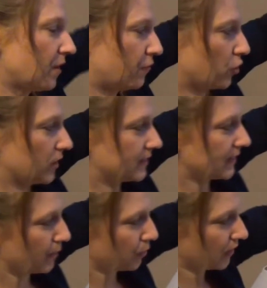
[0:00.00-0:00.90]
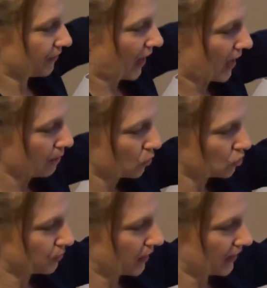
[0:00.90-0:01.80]
for example, if I
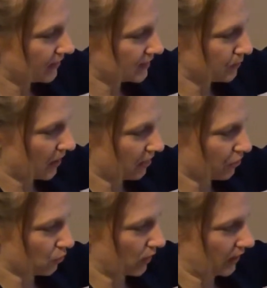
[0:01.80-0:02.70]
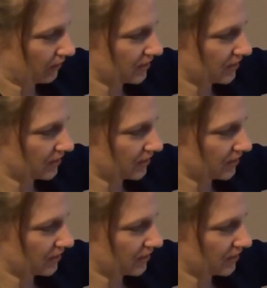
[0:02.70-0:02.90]
multiplied this by 3,